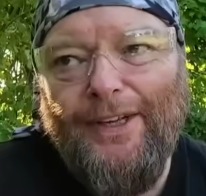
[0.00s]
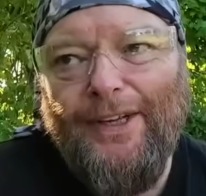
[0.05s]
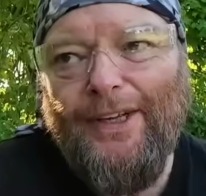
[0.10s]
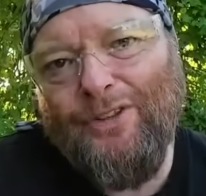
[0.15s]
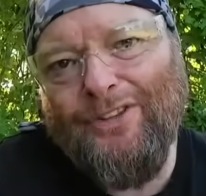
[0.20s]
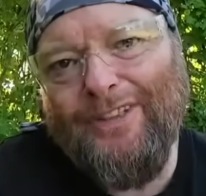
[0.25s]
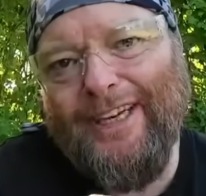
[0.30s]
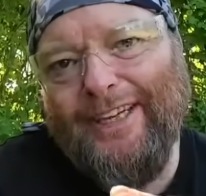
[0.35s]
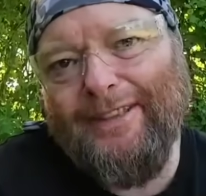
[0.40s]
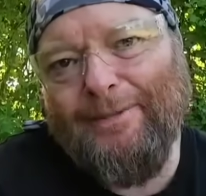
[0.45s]

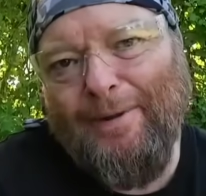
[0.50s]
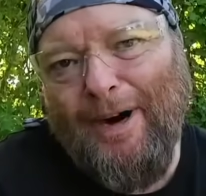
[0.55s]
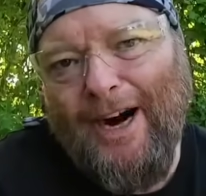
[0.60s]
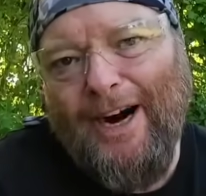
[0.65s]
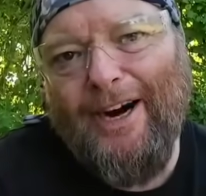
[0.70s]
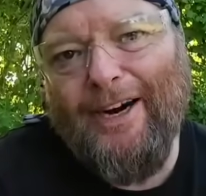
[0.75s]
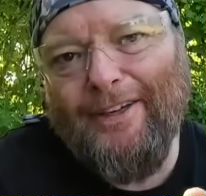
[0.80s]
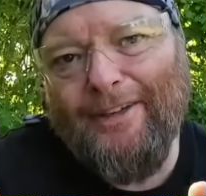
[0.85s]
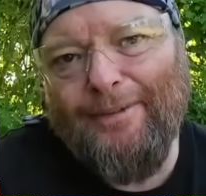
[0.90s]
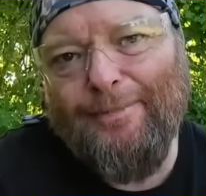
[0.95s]
Just let them
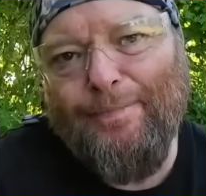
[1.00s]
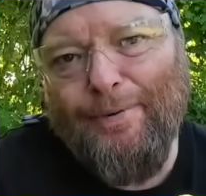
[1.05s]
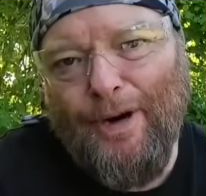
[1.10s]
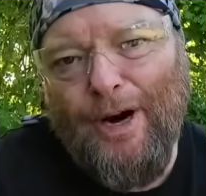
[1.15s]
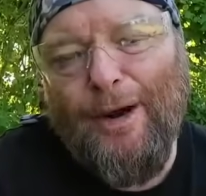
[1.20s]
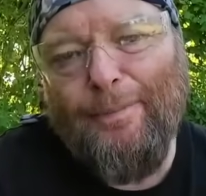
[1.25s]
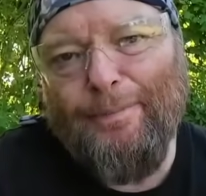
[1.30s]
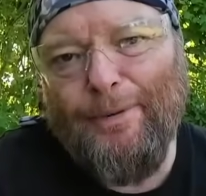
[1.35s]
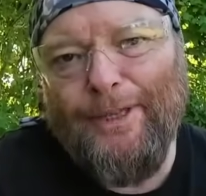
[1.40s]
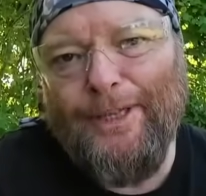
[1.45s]
harden
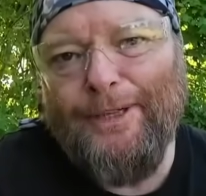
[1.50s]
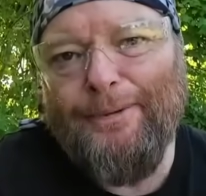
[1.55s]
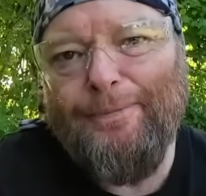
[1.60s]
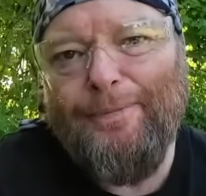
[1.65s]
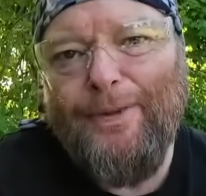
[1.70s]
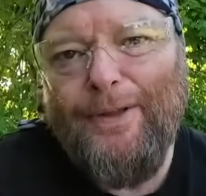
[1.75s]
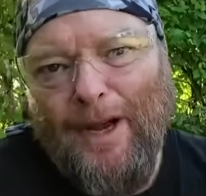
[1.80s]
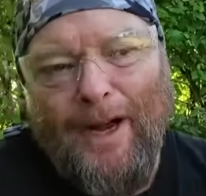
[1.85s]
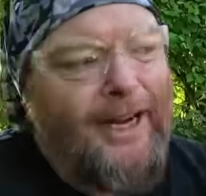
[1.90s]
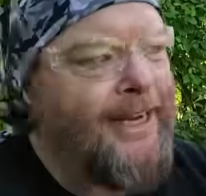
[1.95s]
properly.
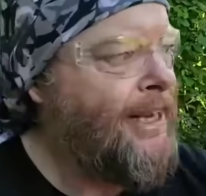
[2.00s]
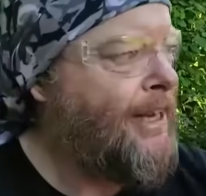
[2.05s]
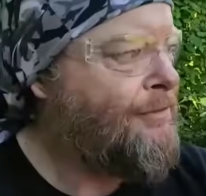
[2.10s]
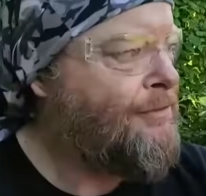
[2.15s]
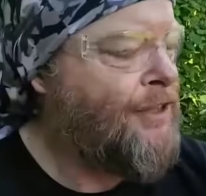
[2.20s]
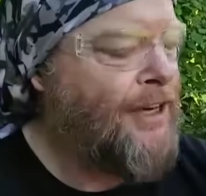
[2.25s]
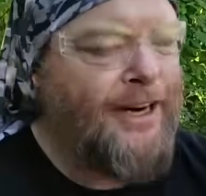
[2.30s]
I have